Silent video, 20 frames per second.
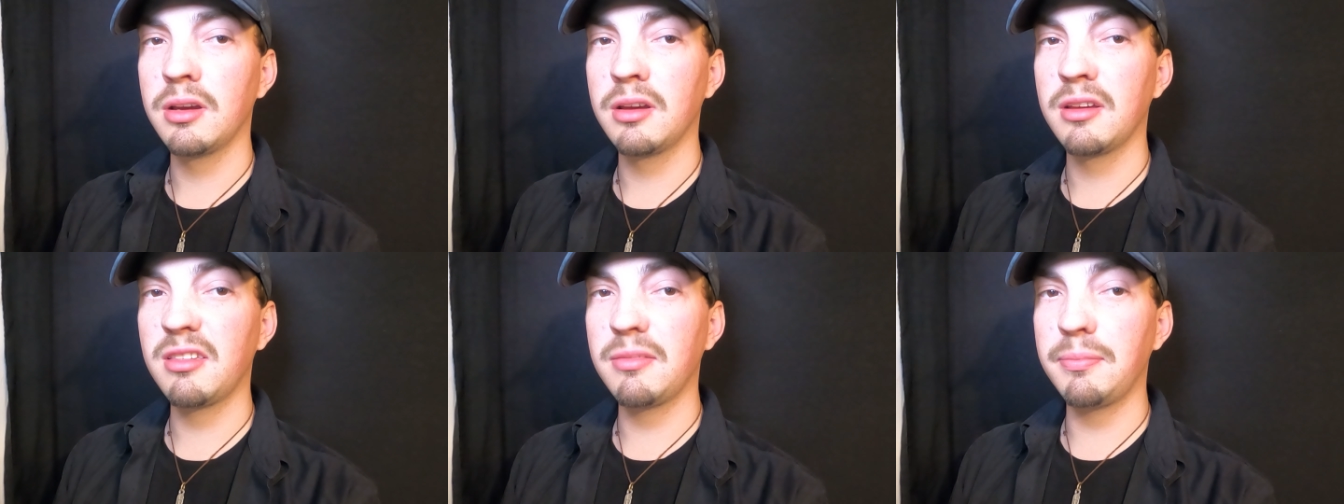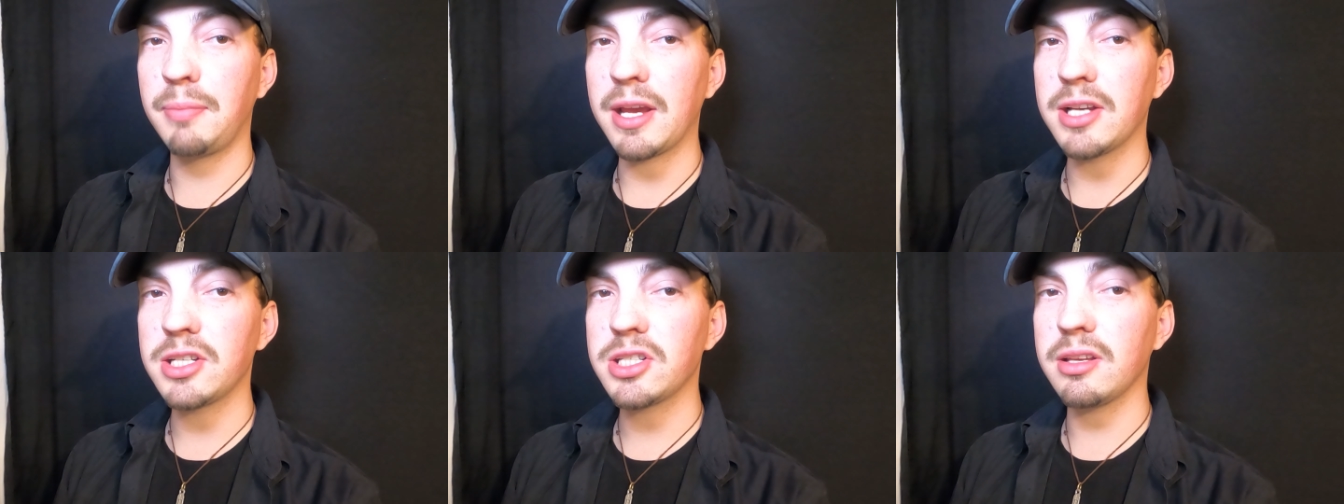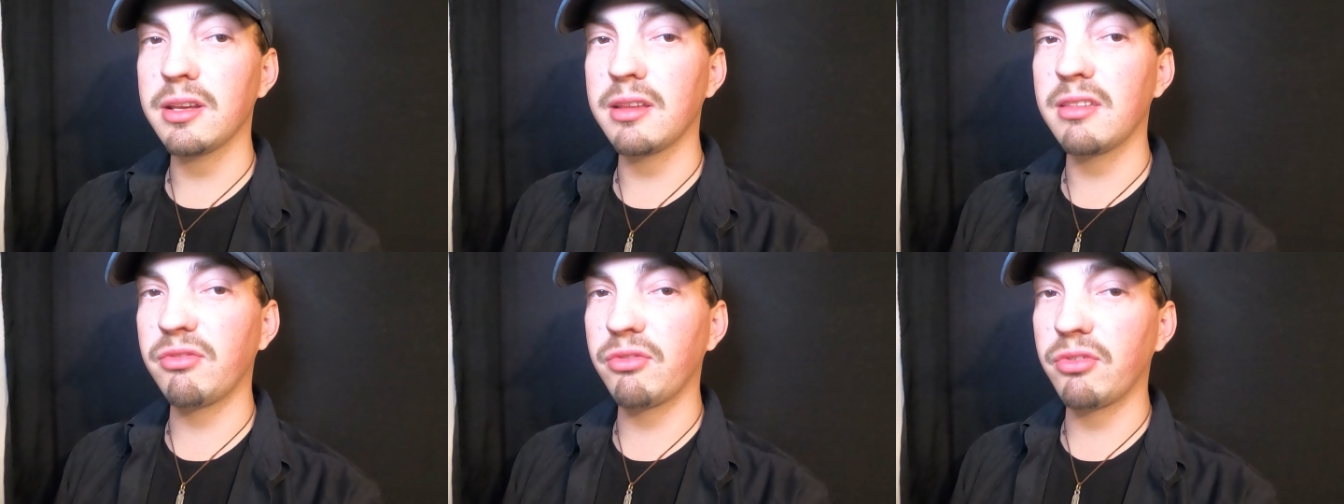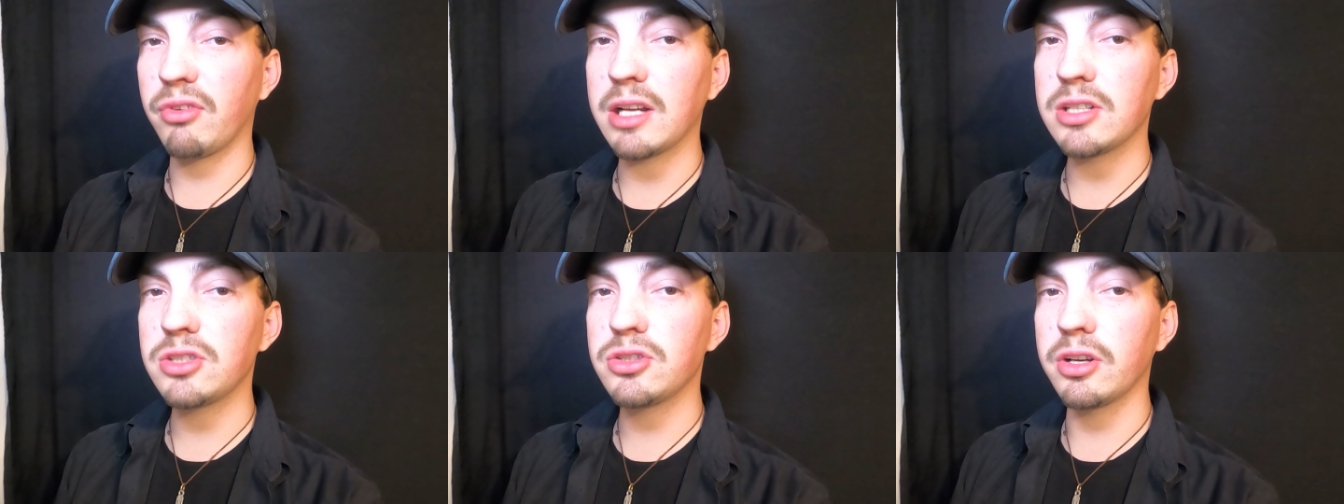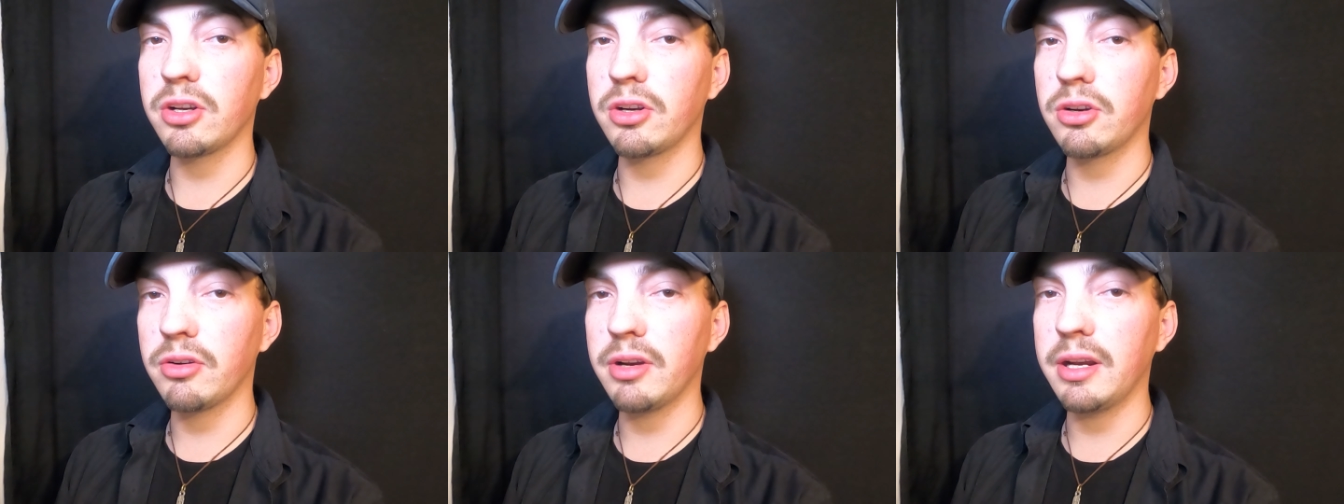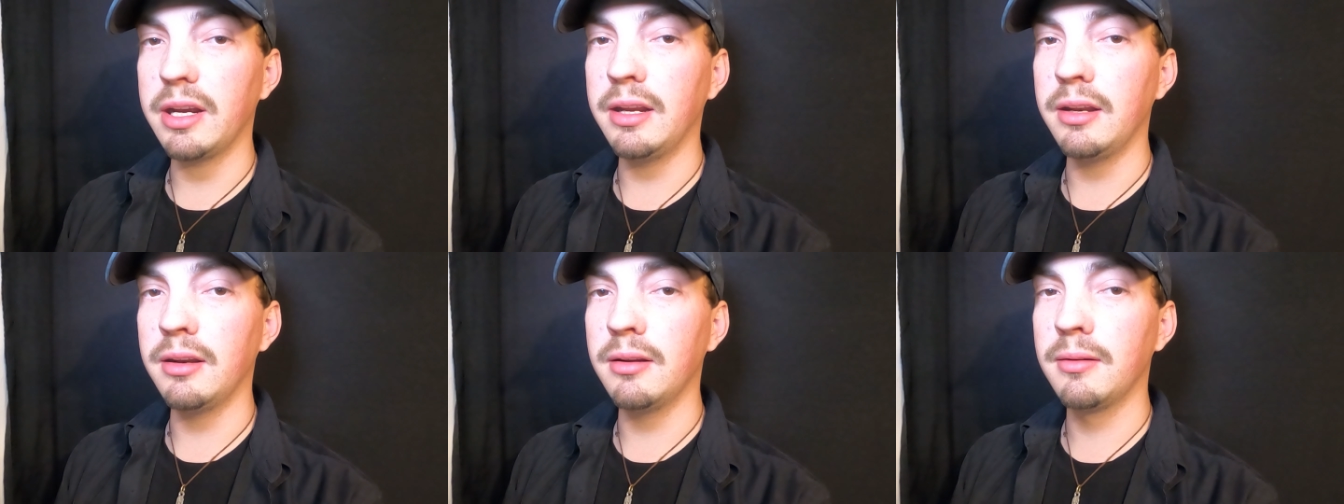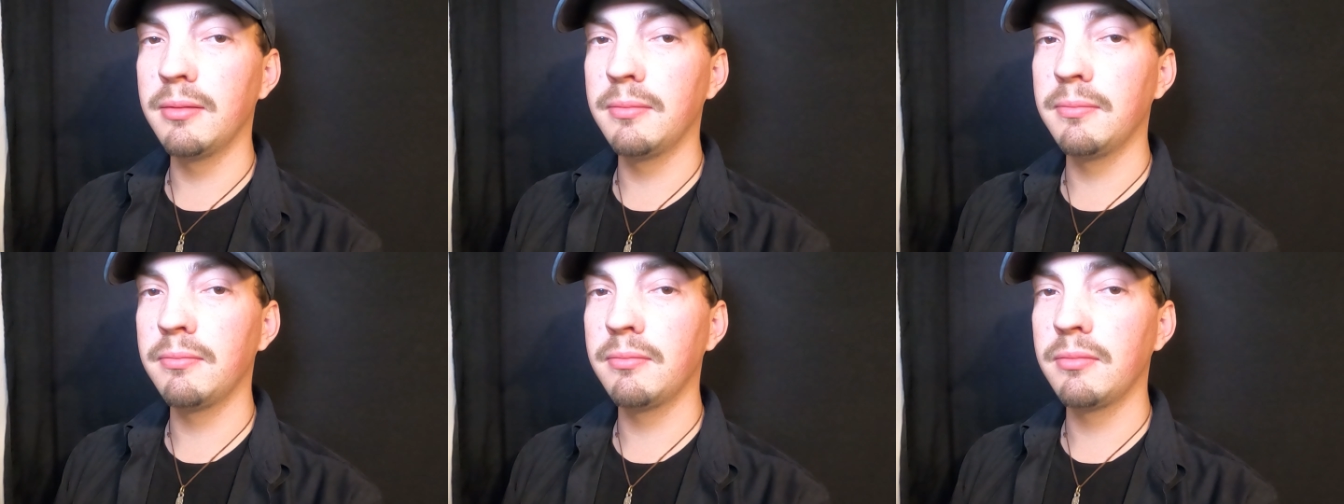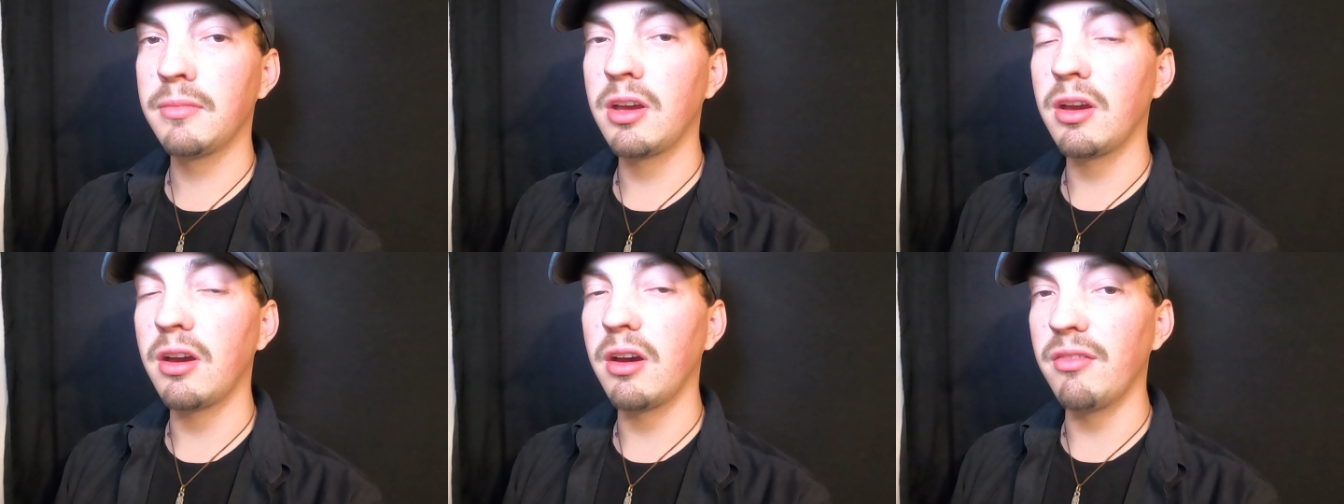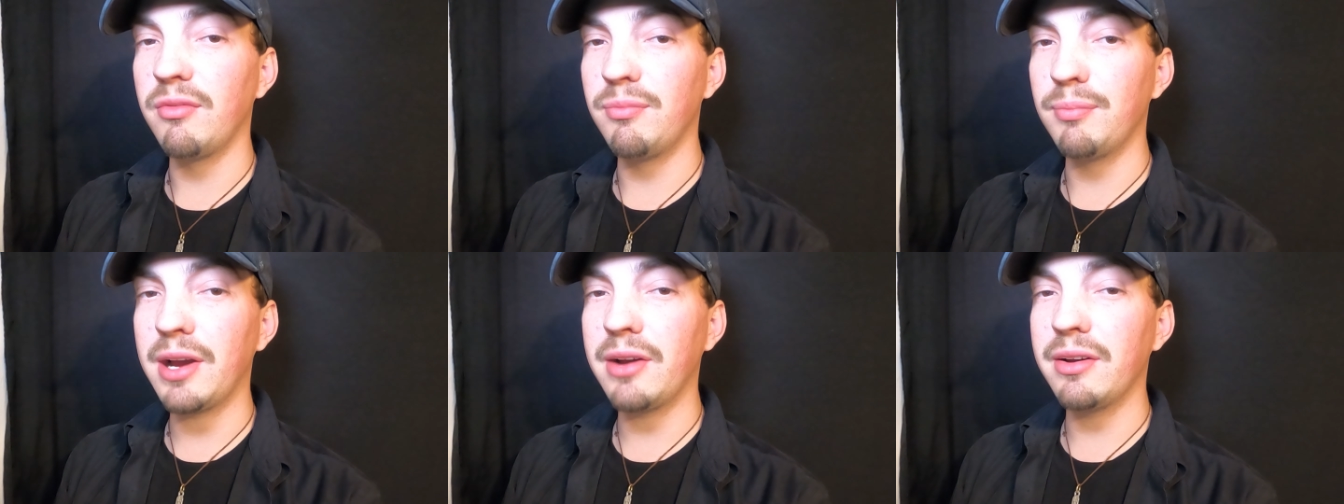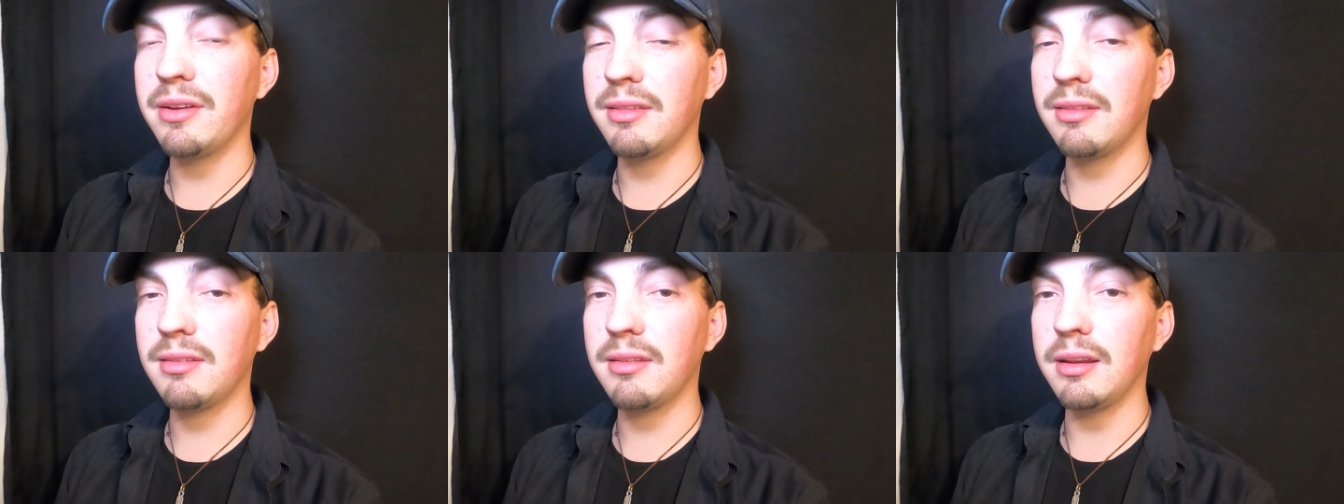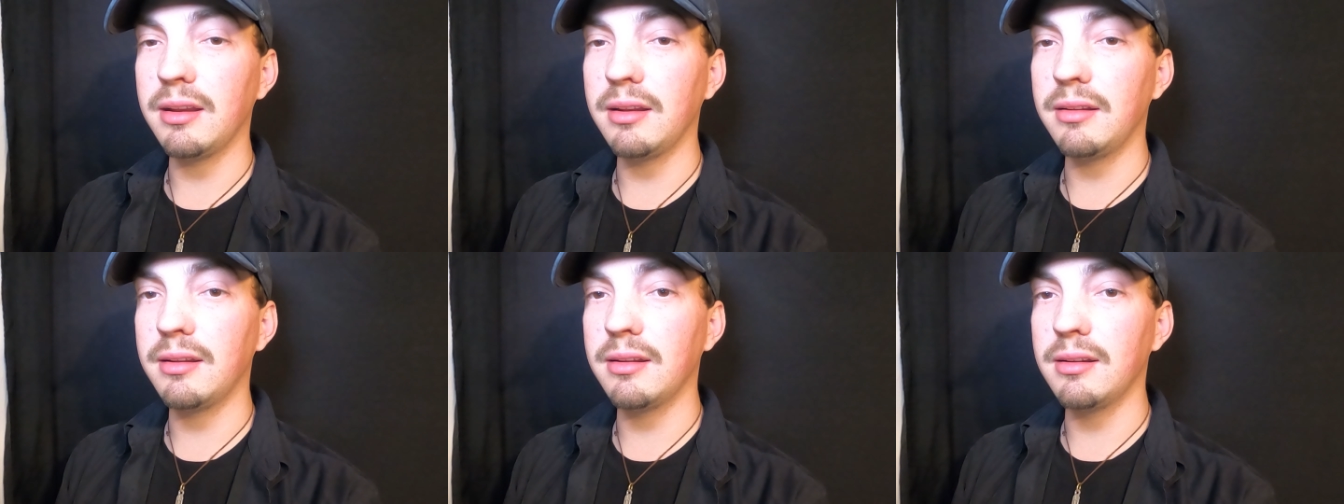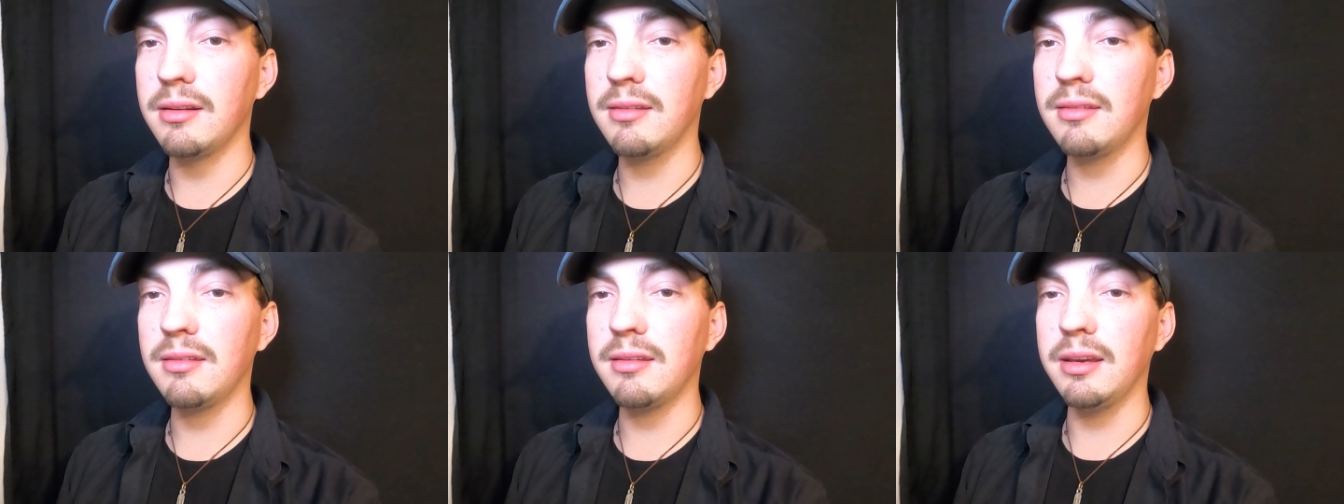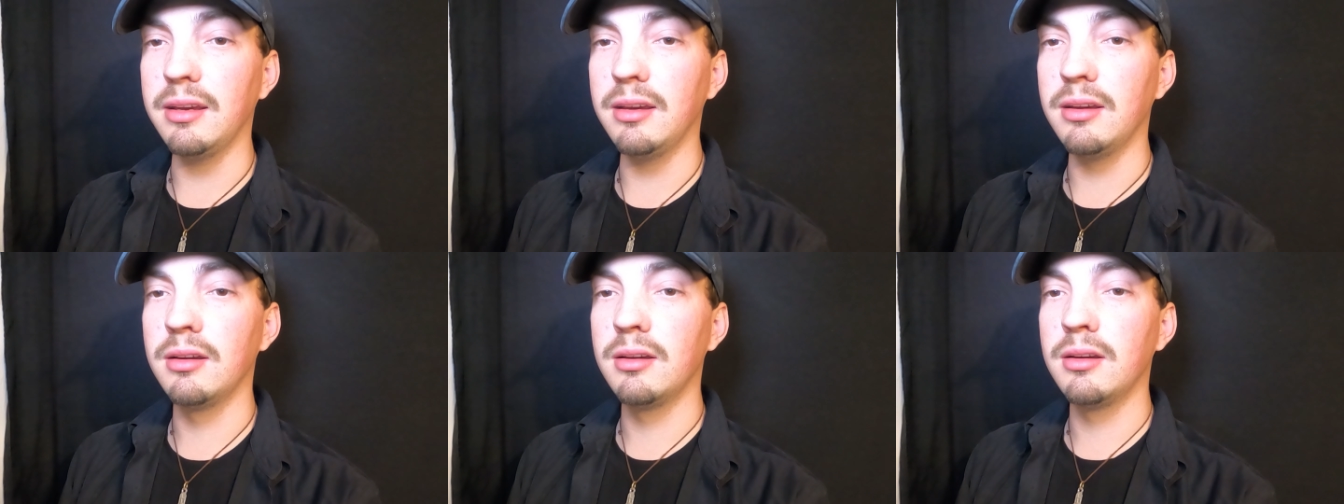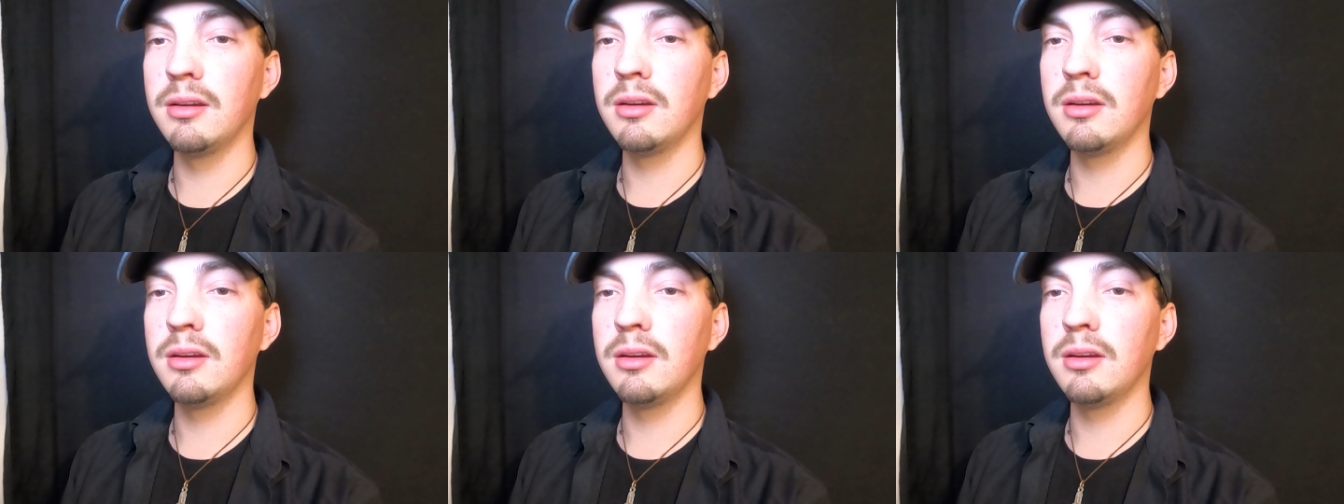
Specialist Frederick Green of Mountain City, Tennessee,